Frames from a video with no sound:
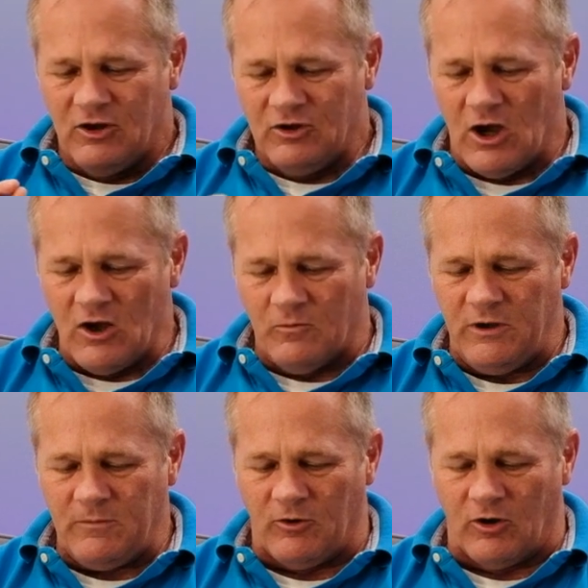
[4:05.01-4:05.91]
Young
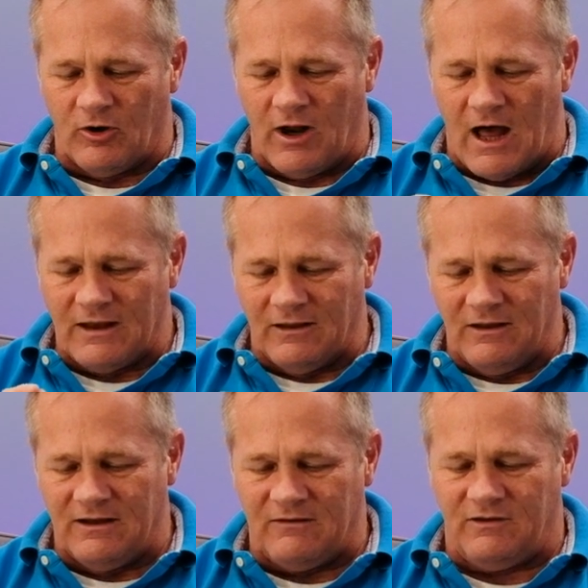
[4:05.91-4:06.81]
people are not
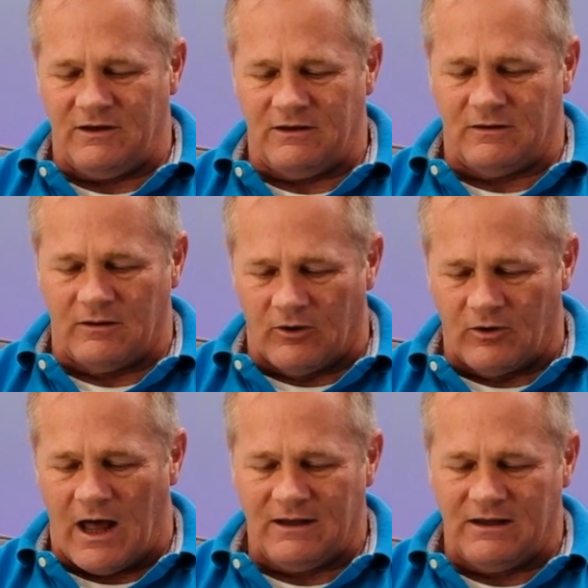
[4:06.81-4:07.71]
living are
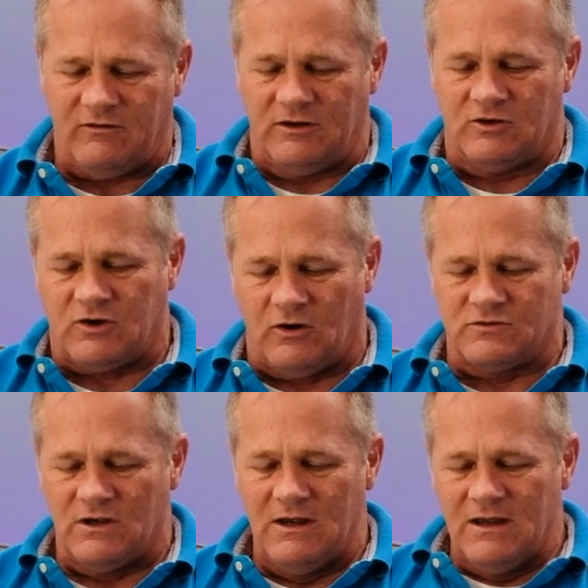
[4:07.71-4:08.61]
not leaving the
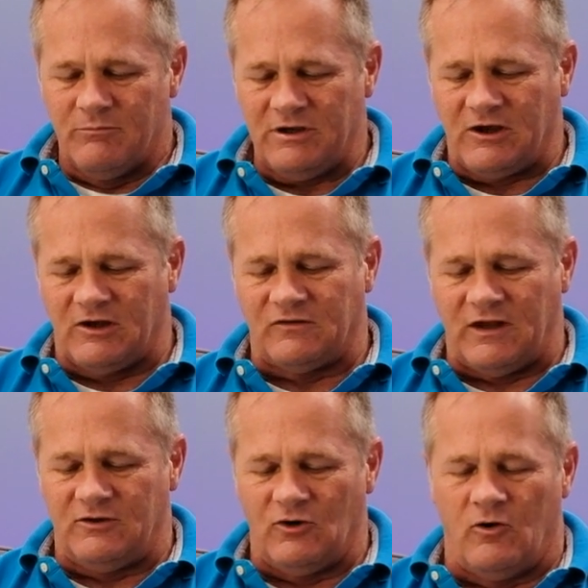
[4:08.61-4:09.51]
church because
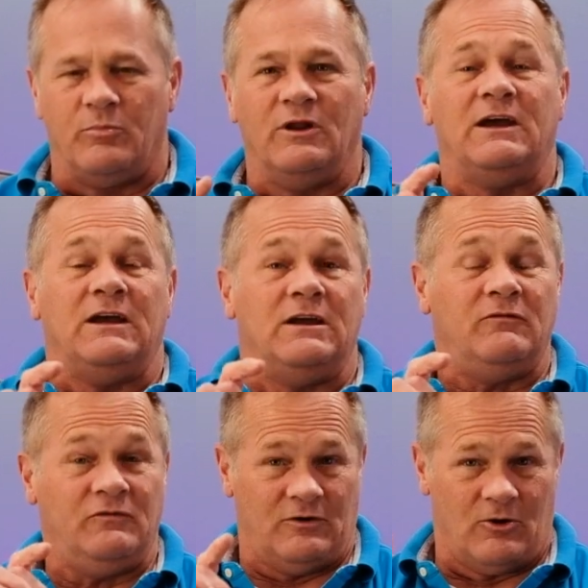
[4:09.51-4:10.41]
they don't
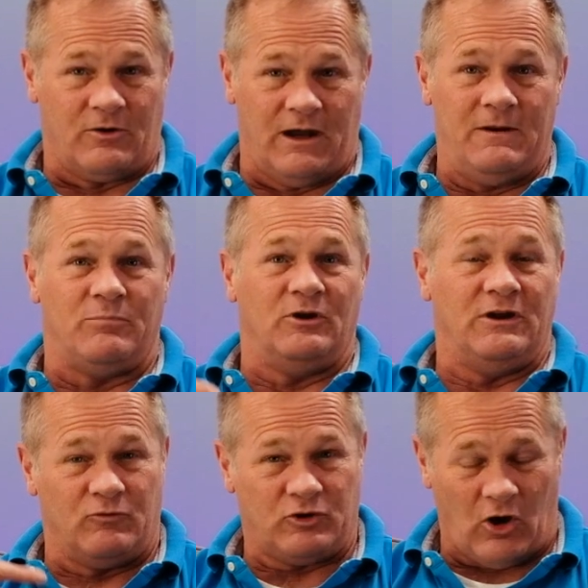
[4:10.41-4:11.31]
believe, okay?
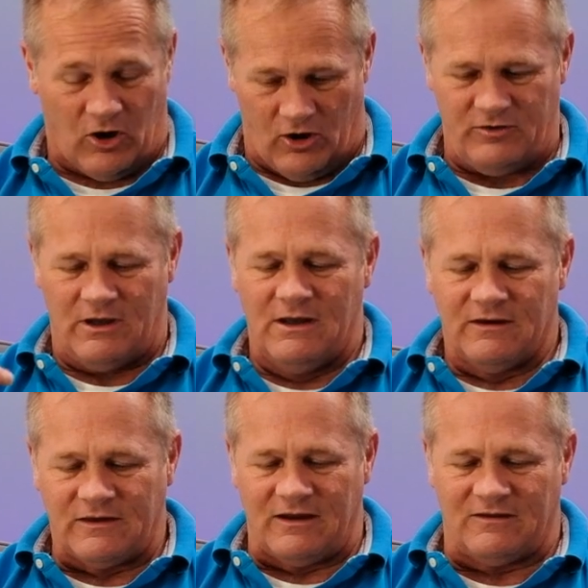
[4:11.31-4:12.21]
Believe with the heart,
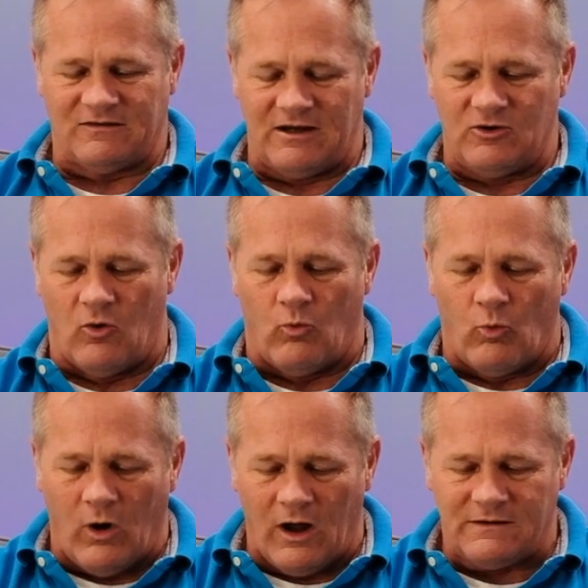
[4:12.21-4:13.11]
that is they
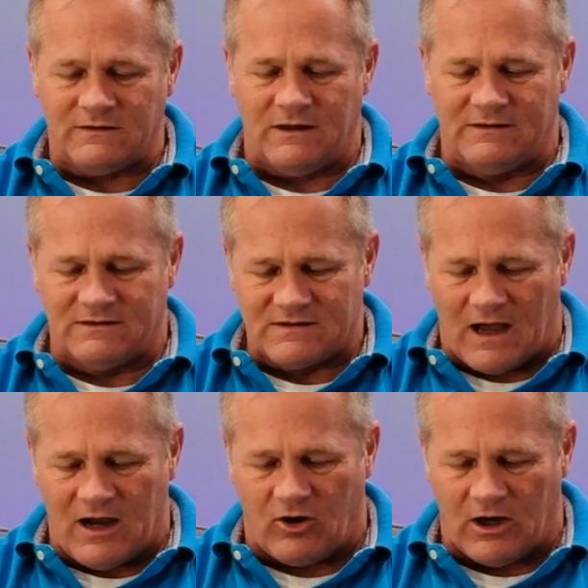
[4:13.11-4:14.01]
don't want and
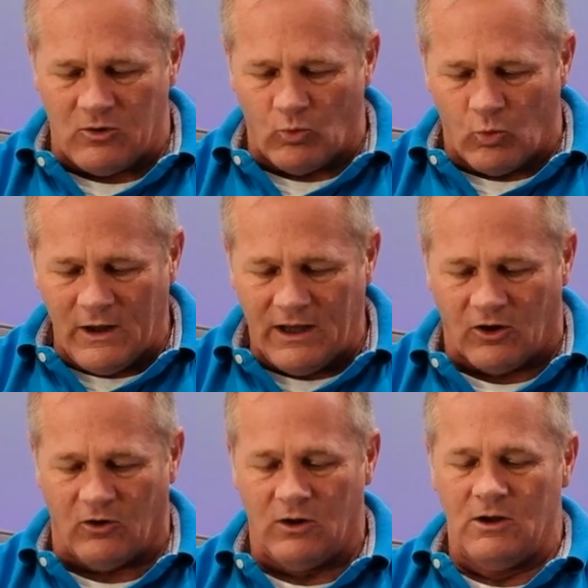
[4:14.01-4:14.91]
desire and
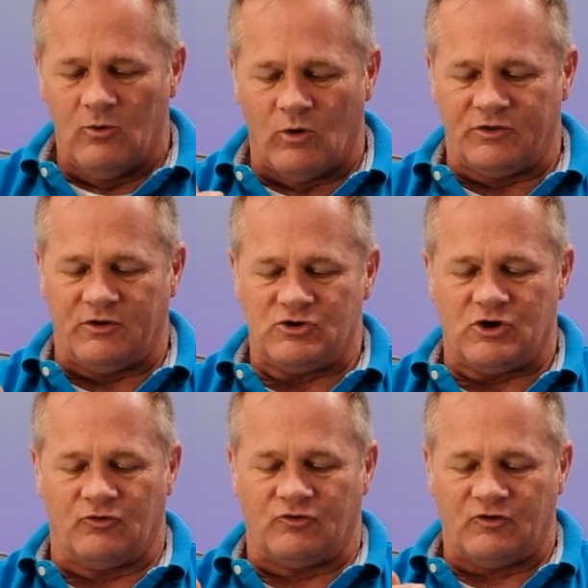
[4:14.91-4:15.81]
will what the
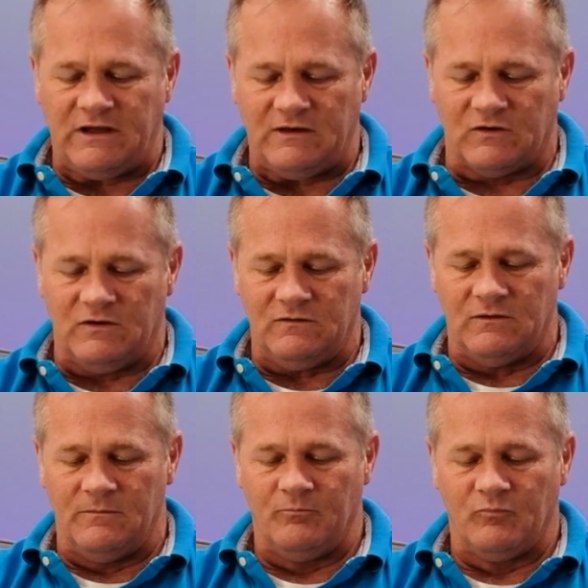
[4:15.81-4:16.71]
church teaches.
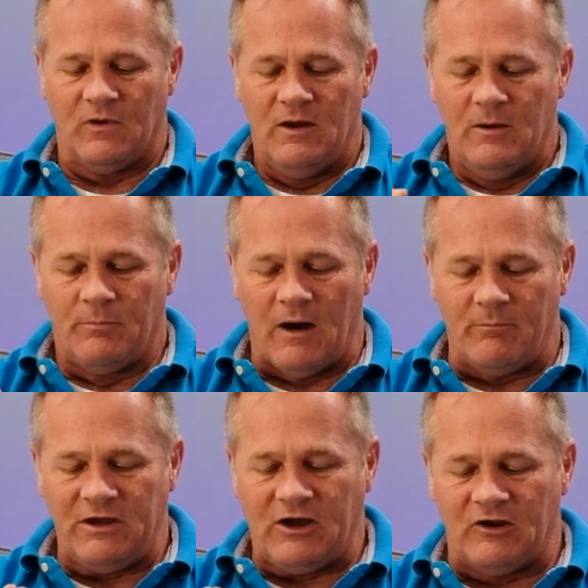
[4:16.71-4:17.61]

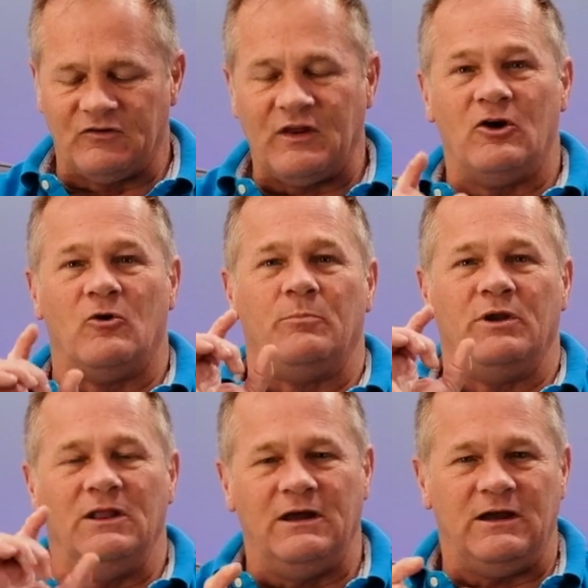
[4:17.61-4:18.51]
But because they don't
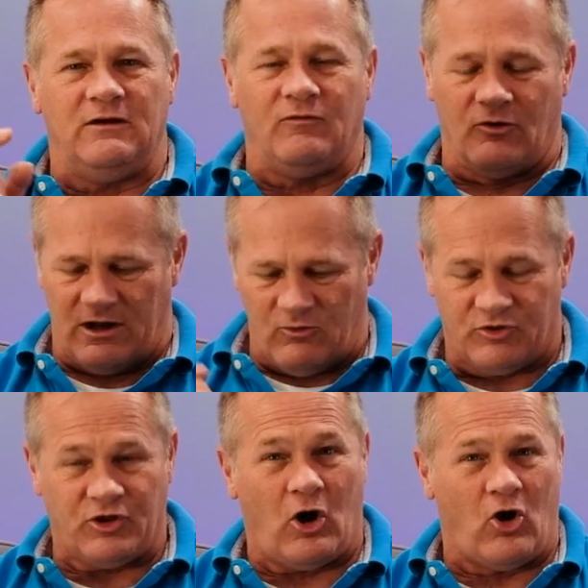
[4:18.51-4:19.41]
believe, okay,
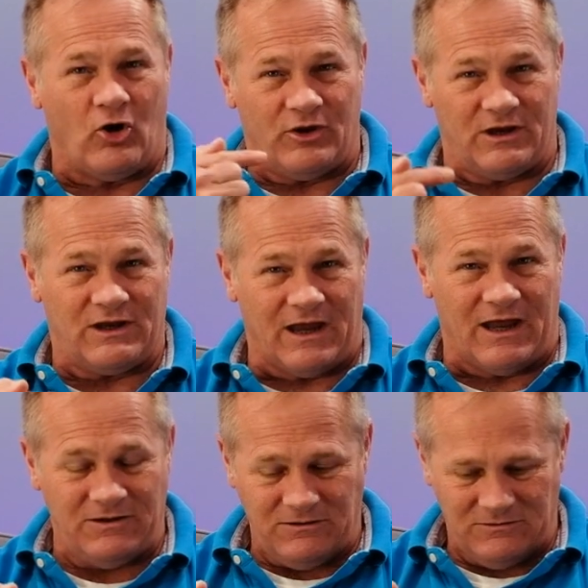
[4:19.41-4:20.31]
with the heart
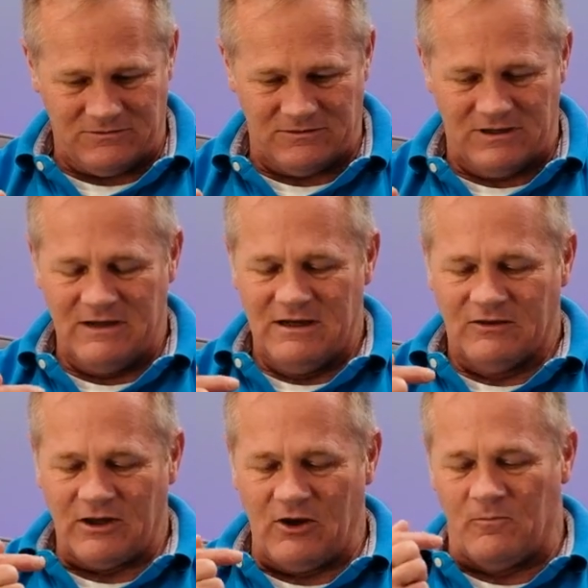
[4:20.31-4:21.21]
again,
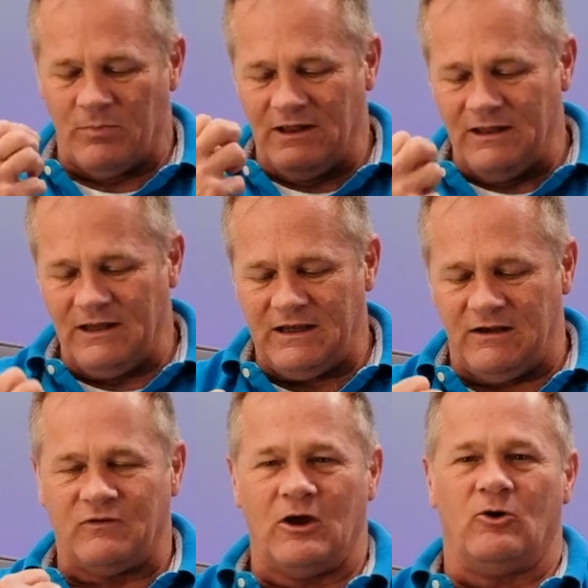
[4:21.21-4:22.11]
they don't
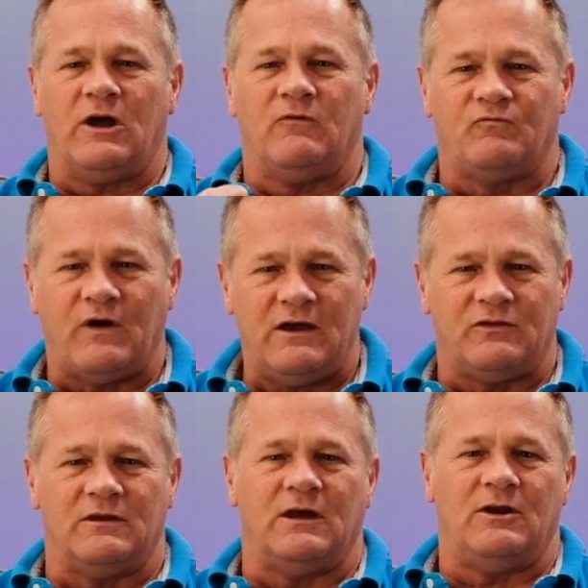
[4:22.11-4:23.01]
believe, they don't have
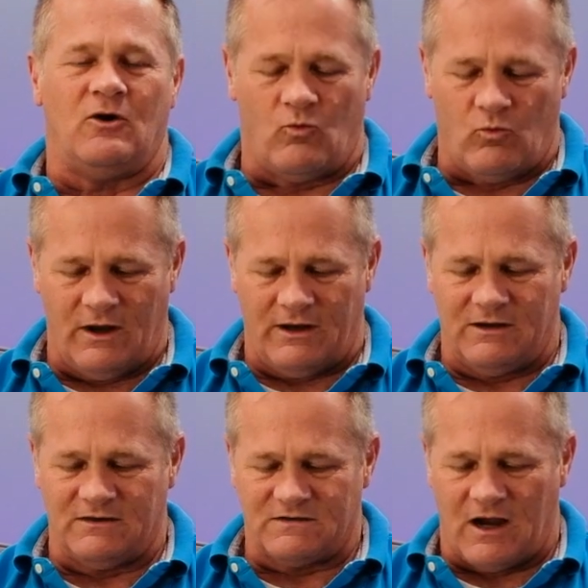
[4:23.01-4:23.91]
faith in, they don't want
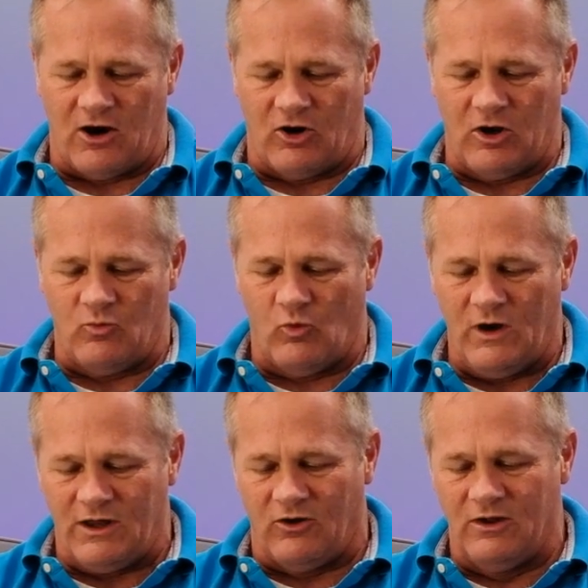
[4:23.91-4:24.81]
and desire and
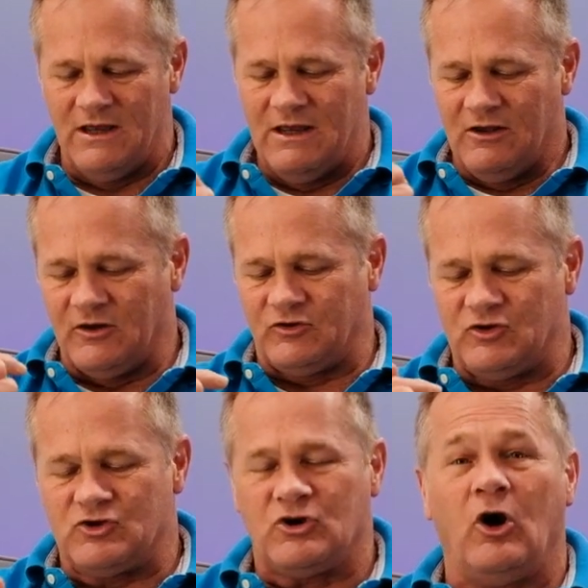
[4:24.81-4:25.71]
will that the
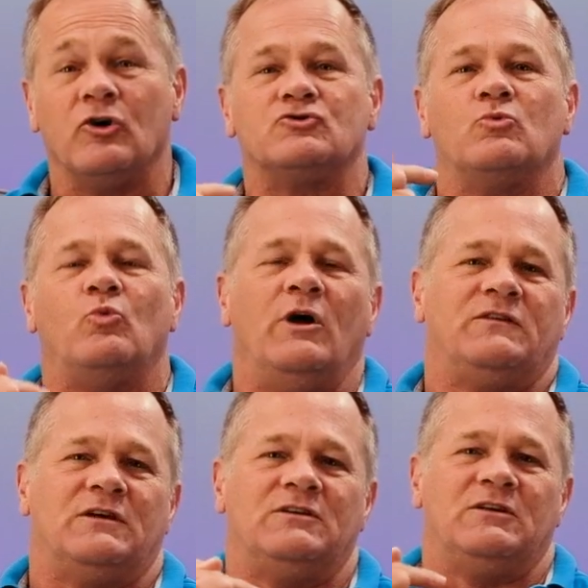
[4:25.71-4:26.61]
church
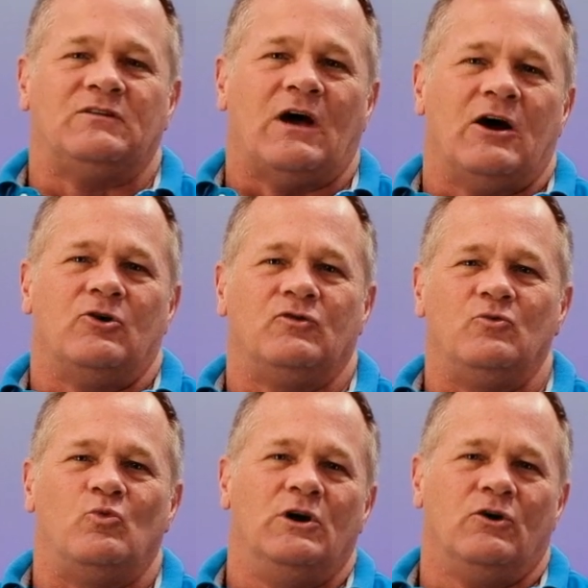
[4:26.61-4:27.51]
wants and desires
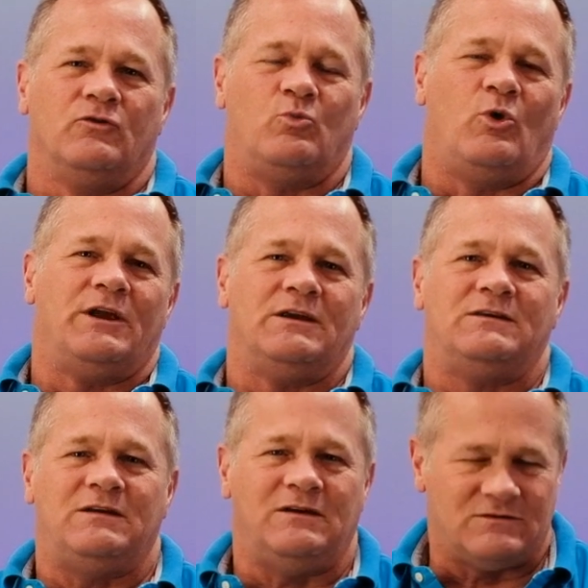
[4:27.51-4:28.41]
and wills what
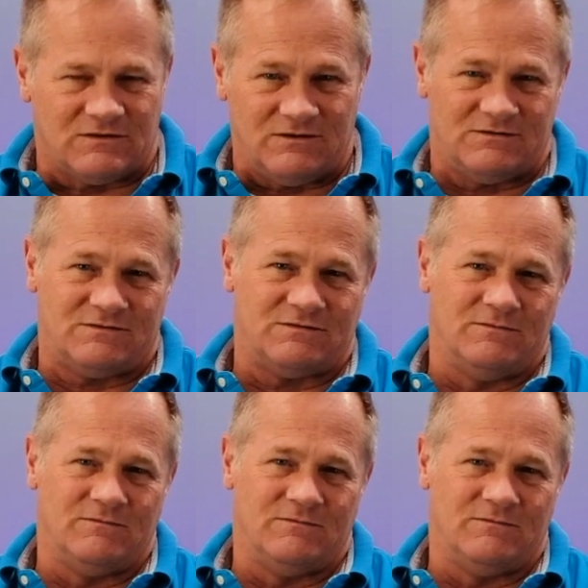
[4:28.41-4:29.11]
it teaches.